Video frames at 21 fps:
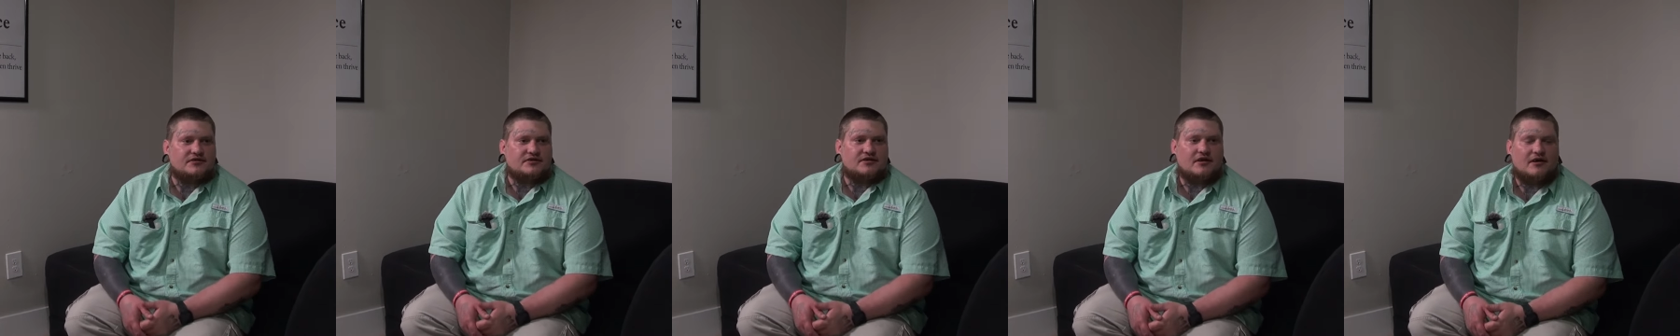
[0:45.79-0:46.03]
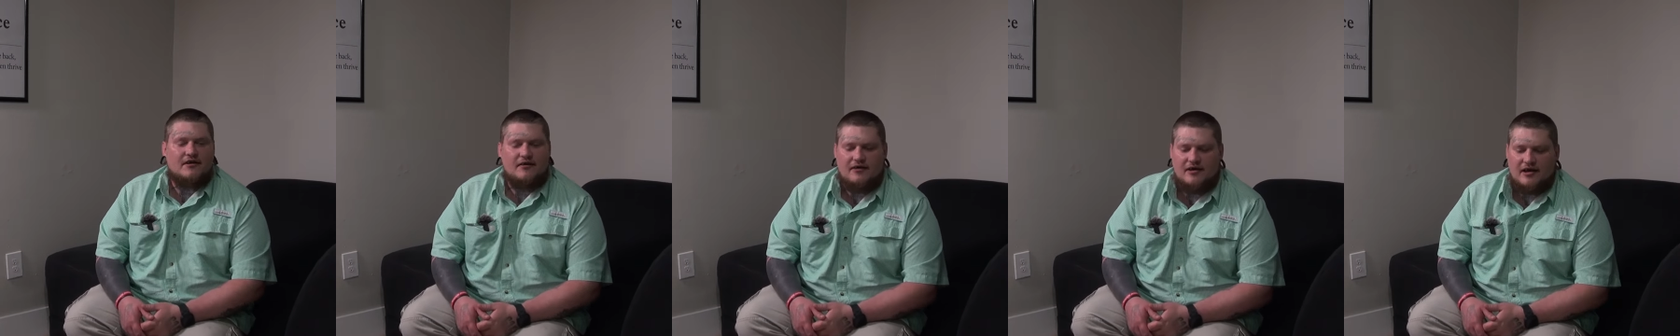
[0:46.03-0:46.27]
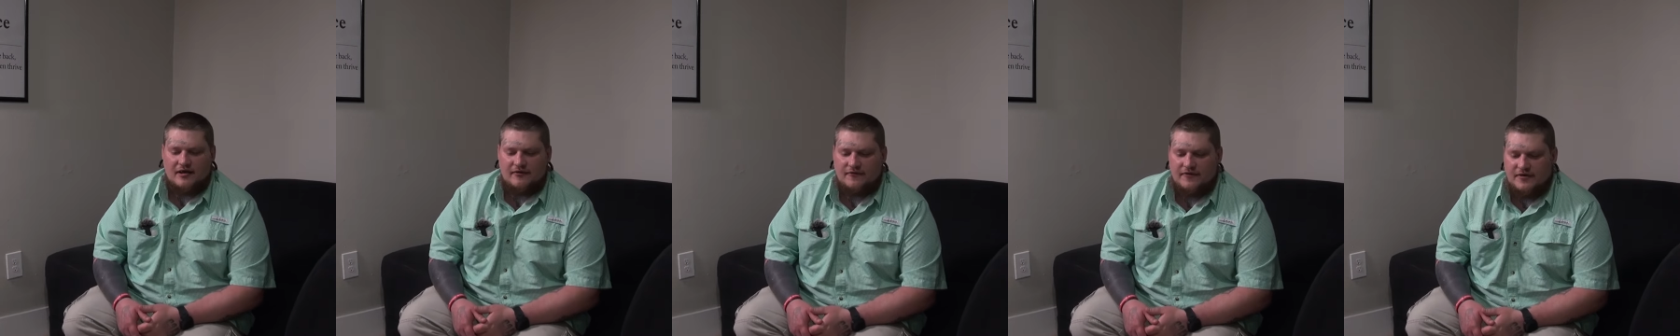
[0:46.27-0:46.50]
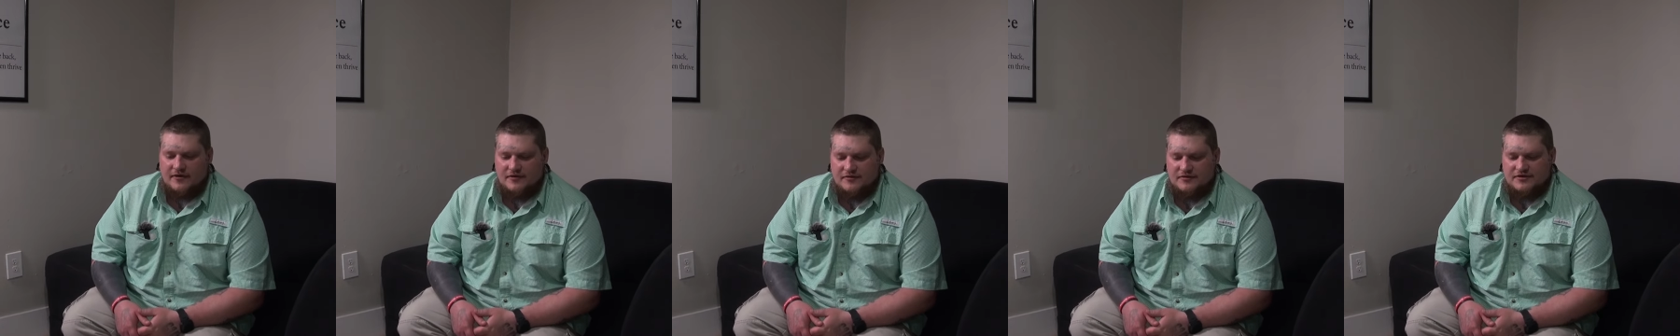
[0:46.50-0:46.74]
I
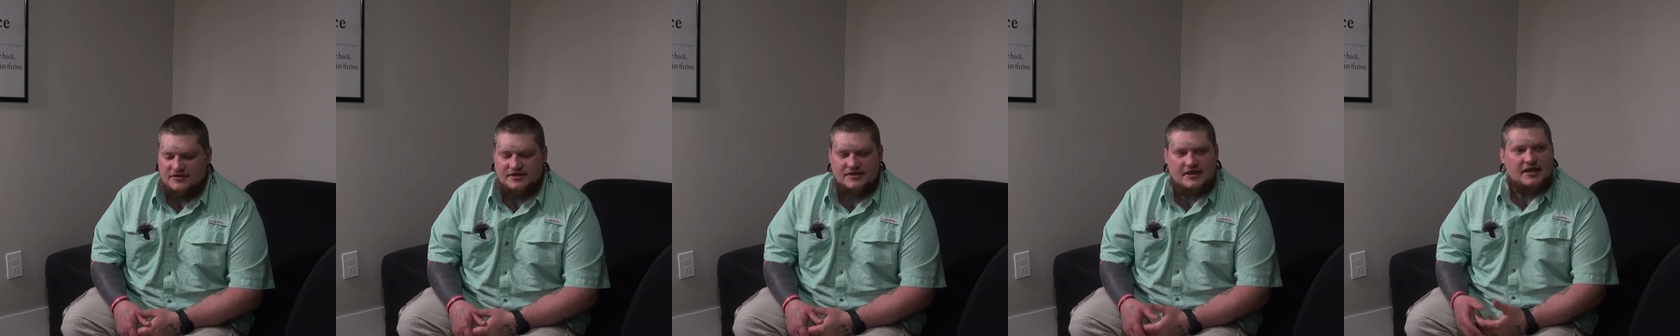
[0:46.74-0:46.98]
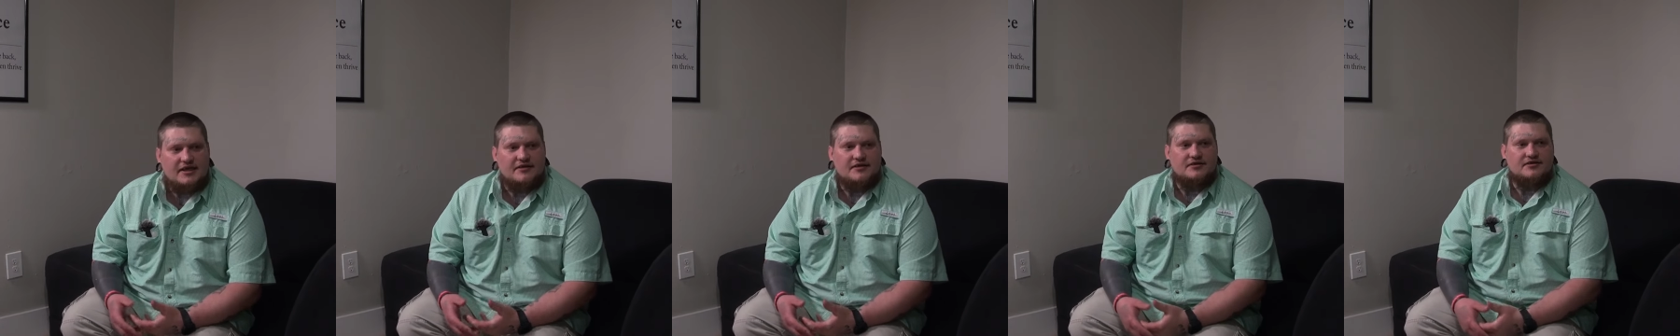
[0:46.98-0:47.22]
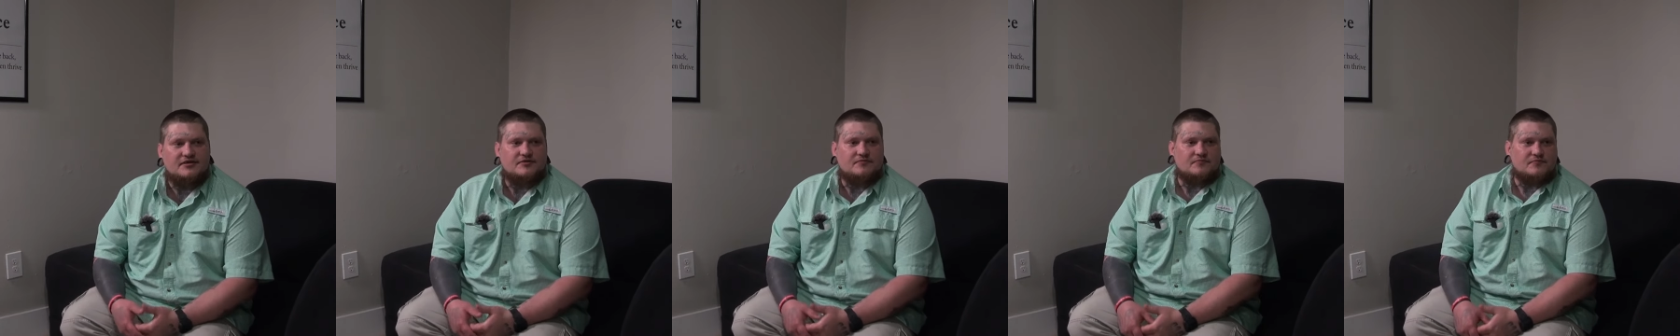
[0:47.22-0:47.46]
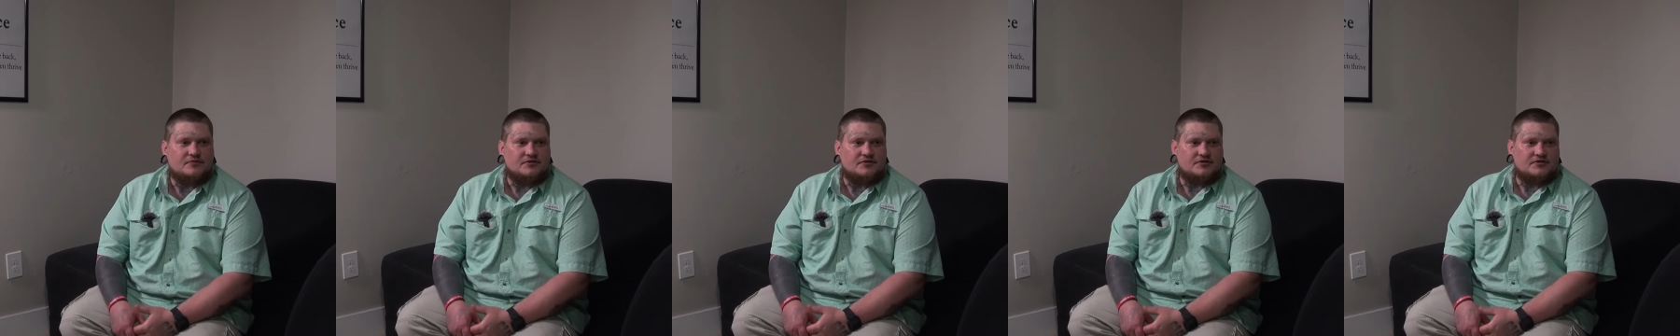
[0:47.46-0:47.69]
found
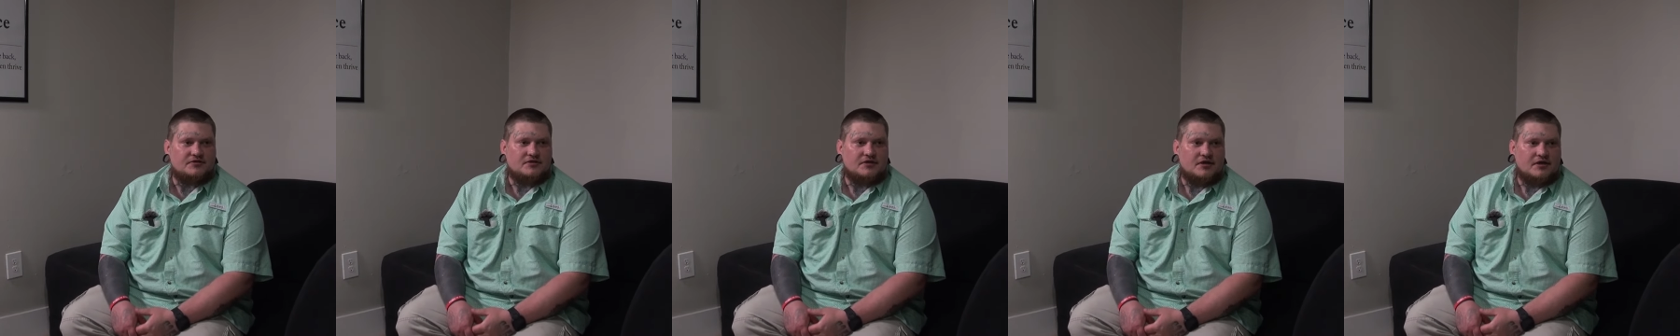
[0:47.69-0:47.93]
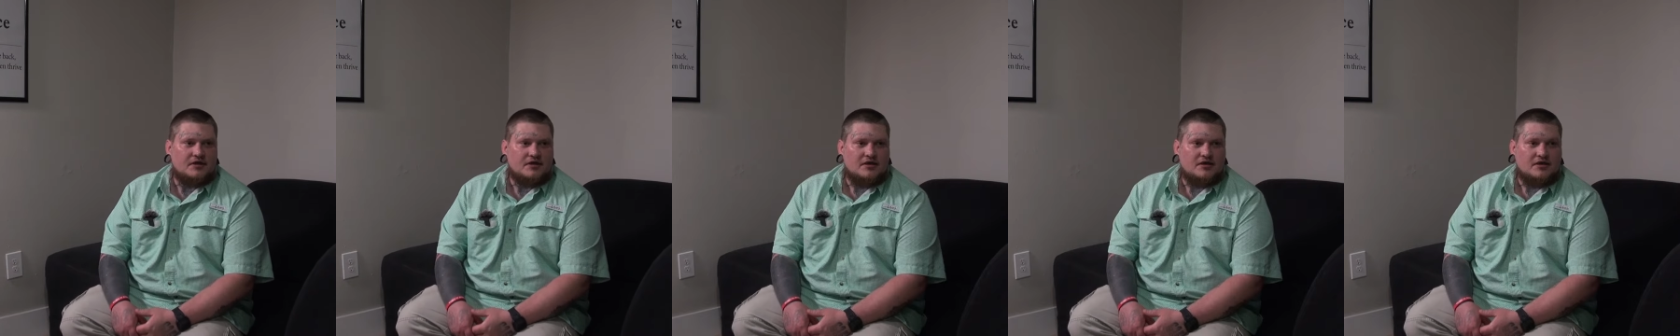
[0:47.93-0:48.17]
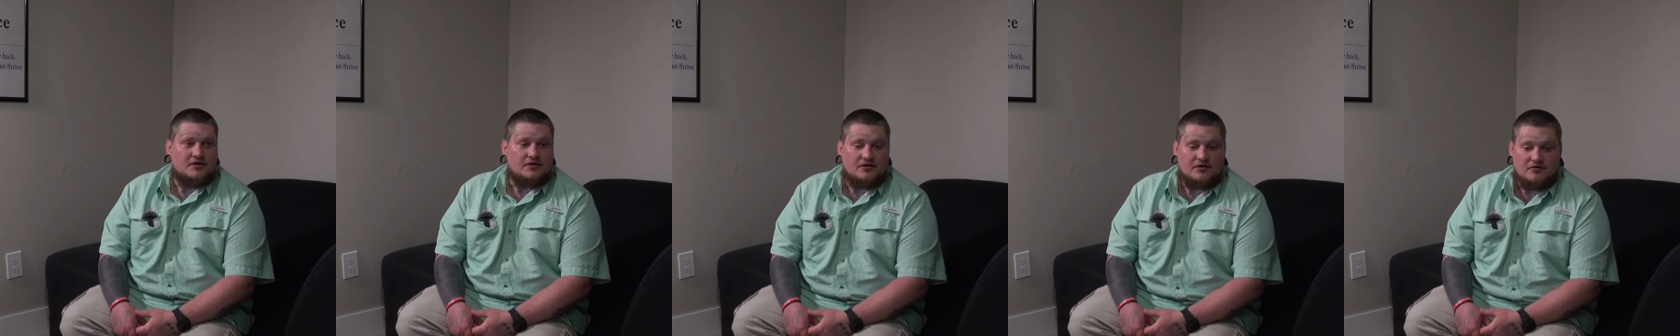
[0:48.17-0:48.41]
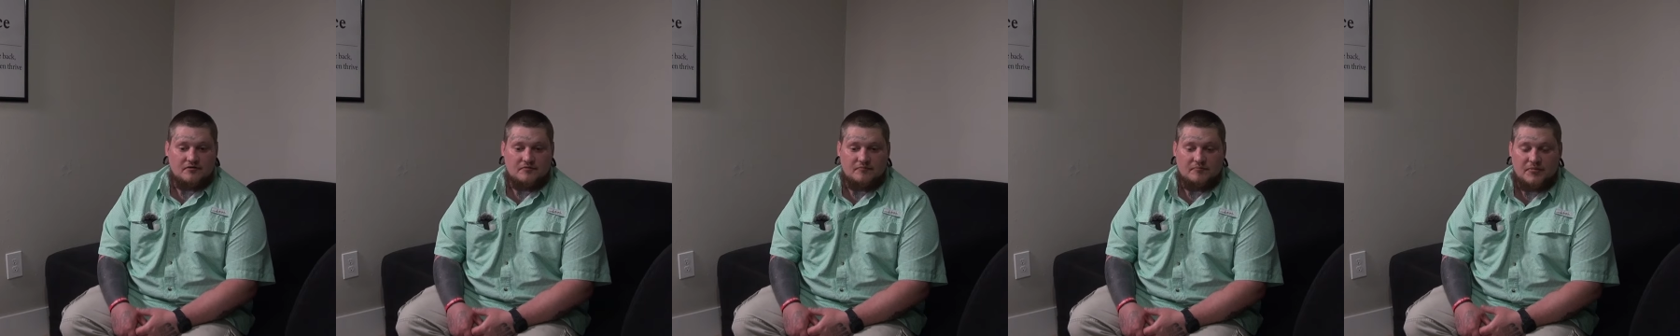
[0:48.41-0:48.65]
Satanism was,
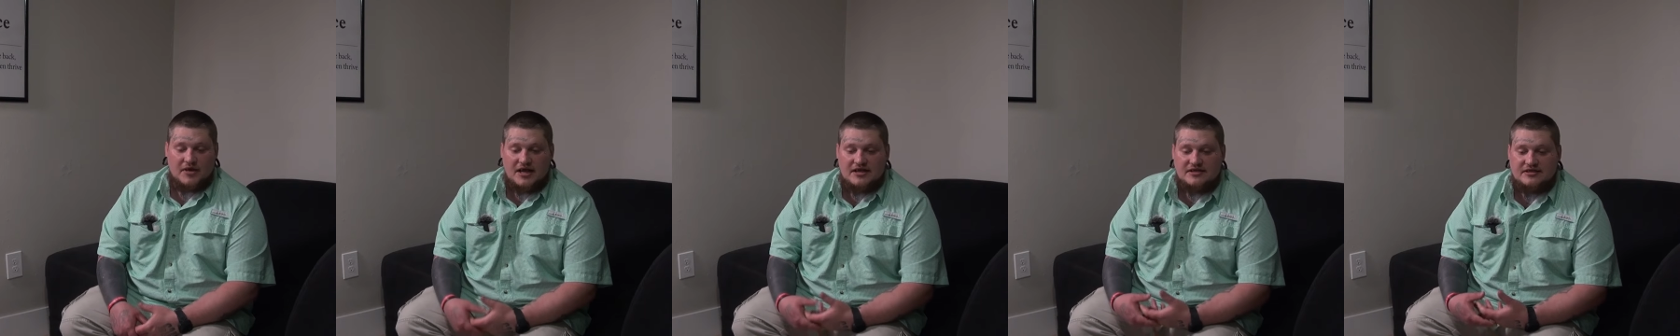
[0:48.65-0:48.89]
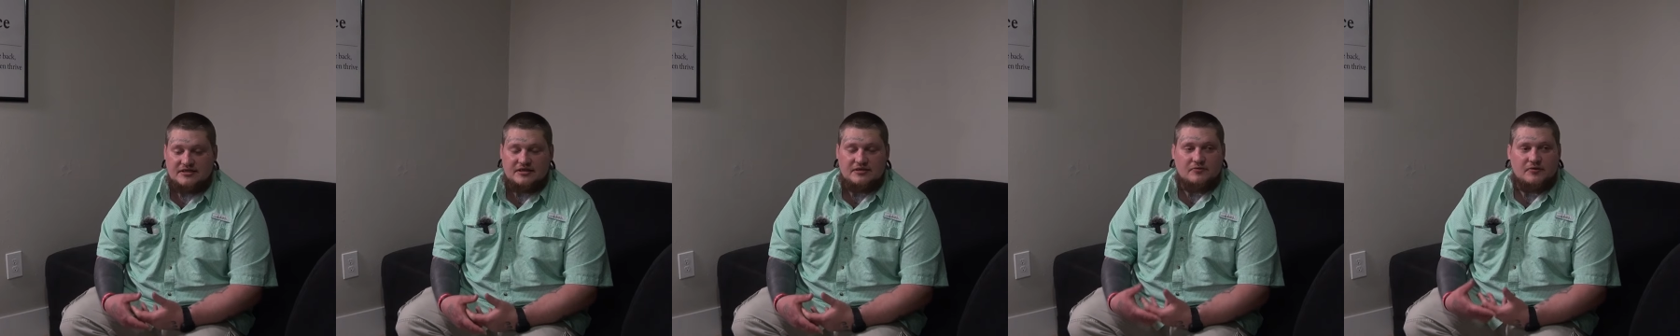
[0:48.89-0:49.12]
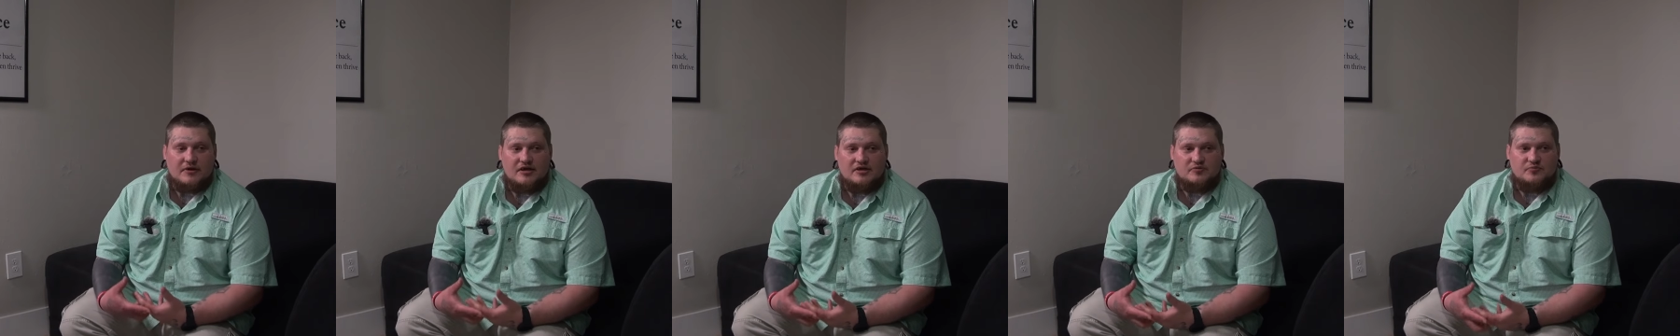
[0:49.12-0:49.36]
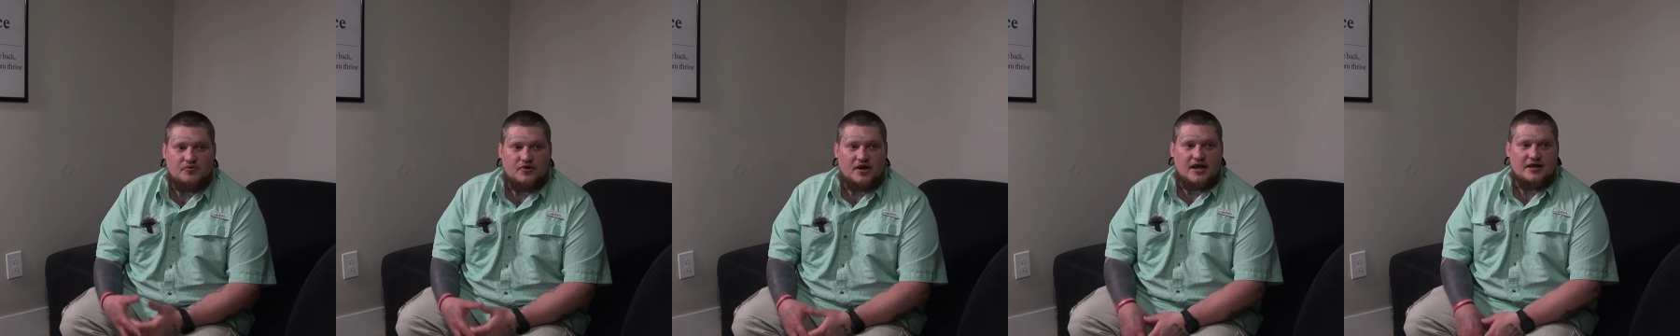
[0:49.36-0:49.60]
basically what I
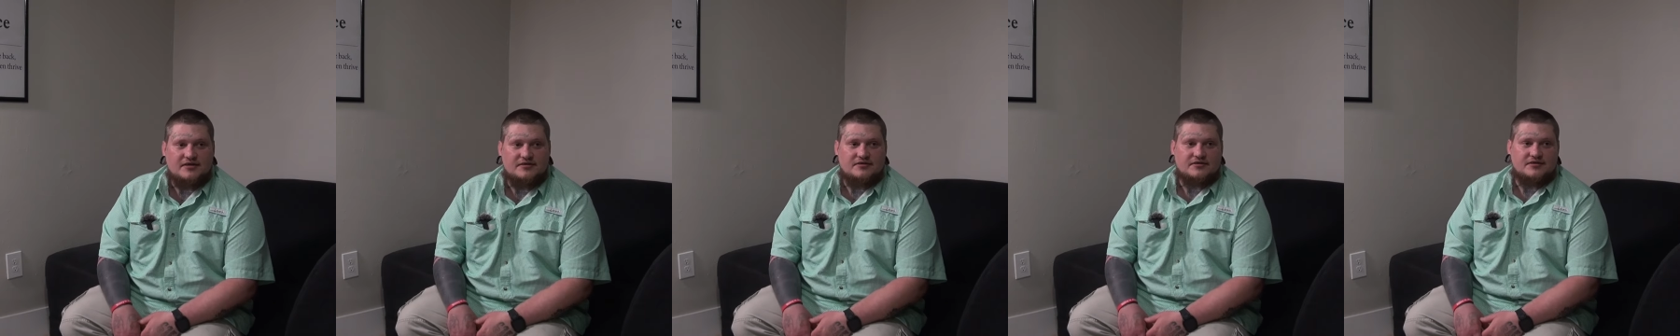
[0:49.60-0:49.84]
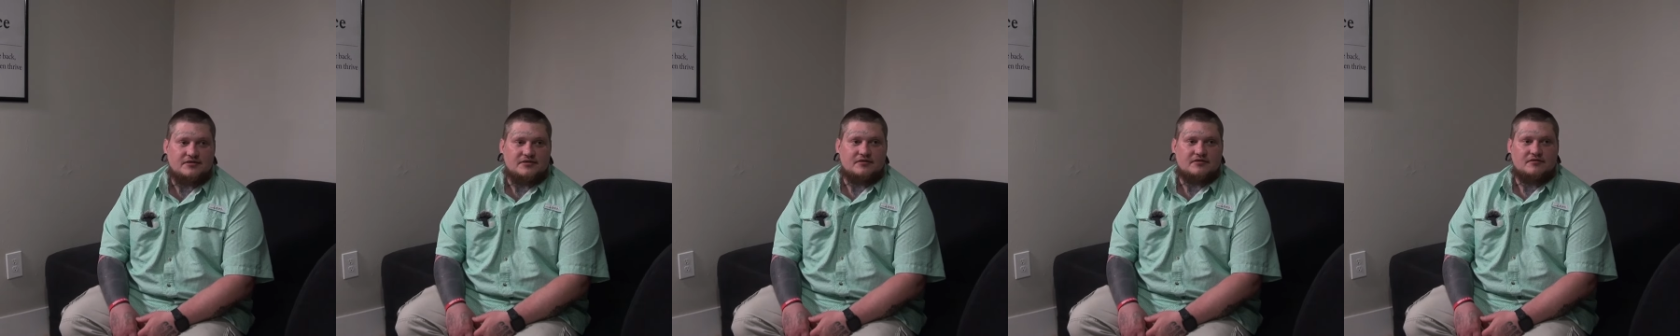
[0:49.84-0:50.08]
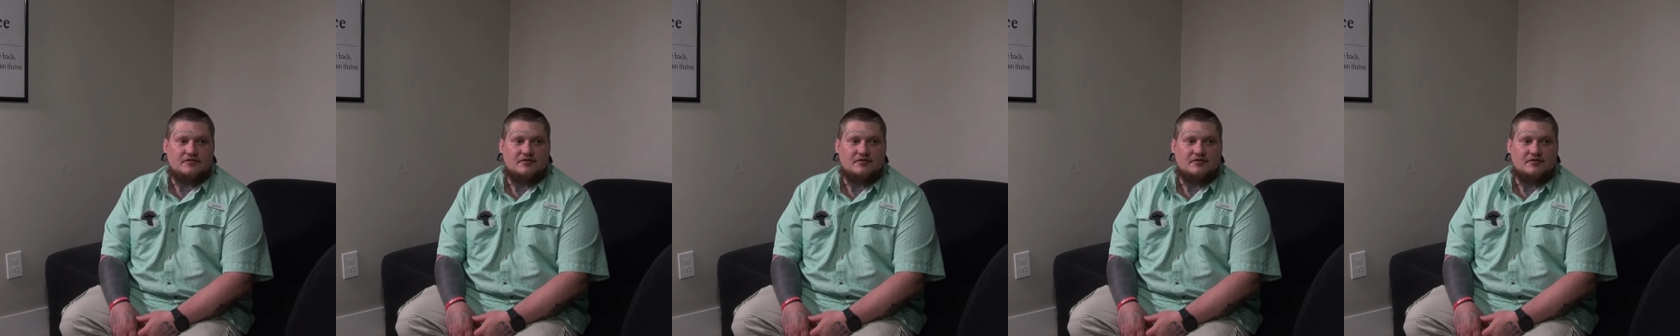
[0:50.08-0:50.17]
was practicing.